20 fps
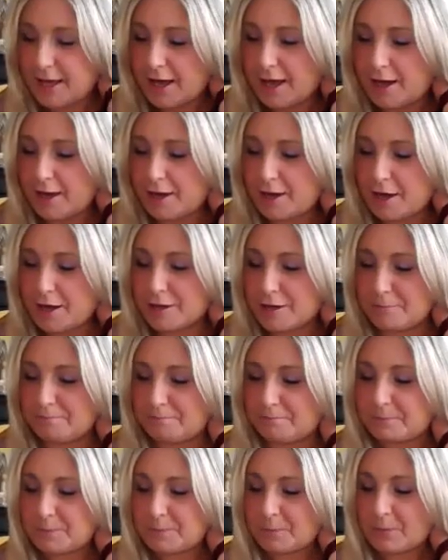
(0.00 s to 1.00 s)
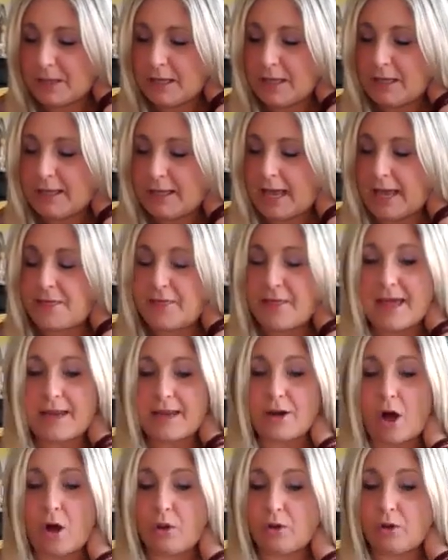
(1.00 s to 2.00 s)
And
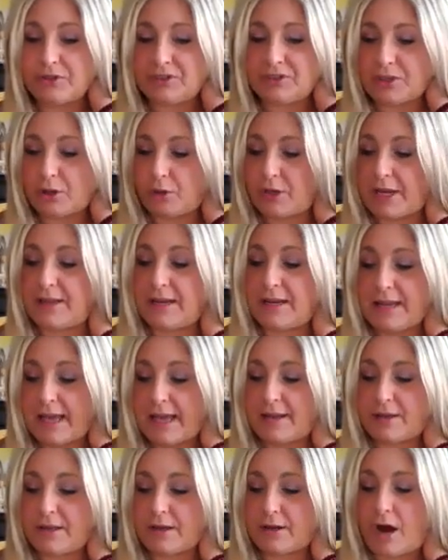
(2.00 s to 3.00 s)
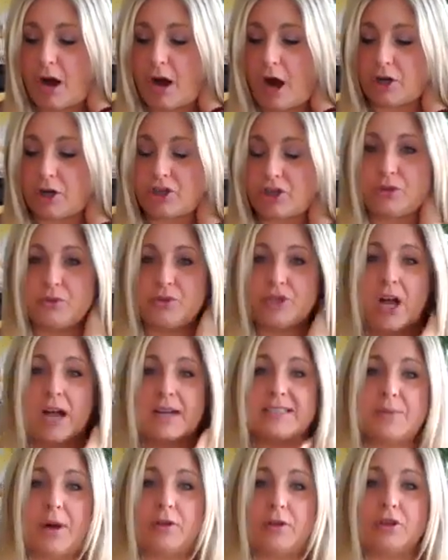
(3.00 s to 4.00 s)
then also in the card 2
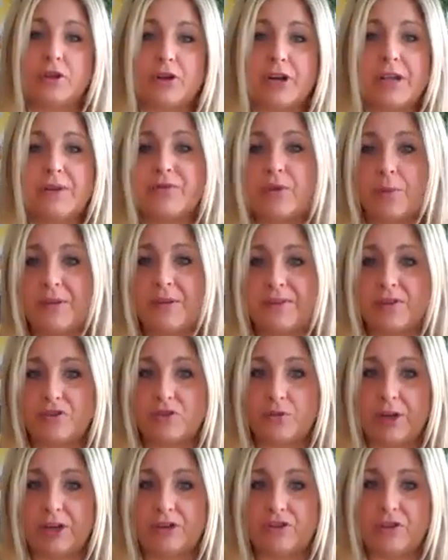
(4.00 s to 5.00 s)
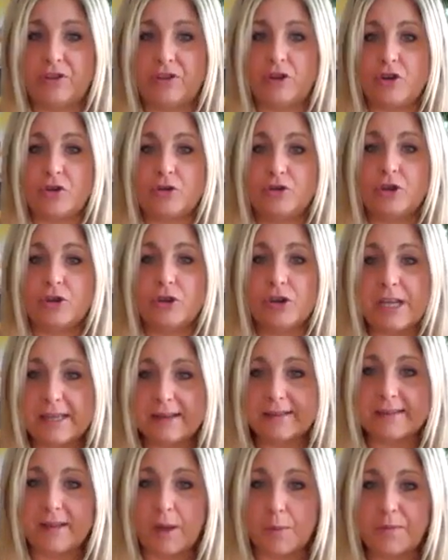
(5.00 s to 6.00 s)
talks about learning from the situation. So you're
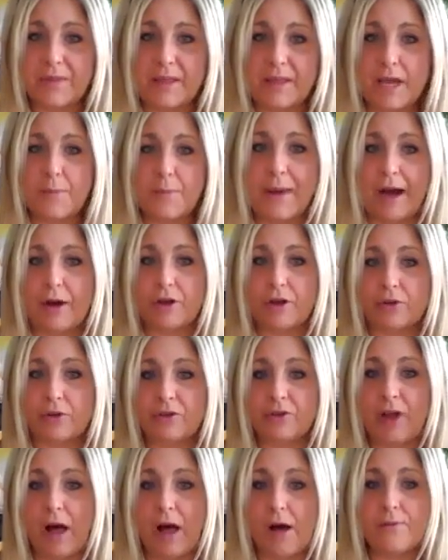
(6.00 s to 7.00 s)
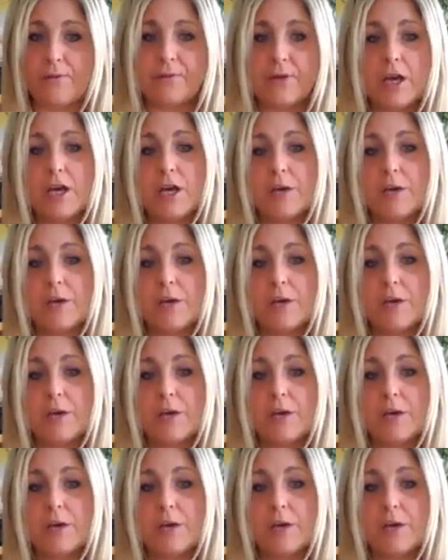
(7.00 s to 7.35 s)
learning something about yourself.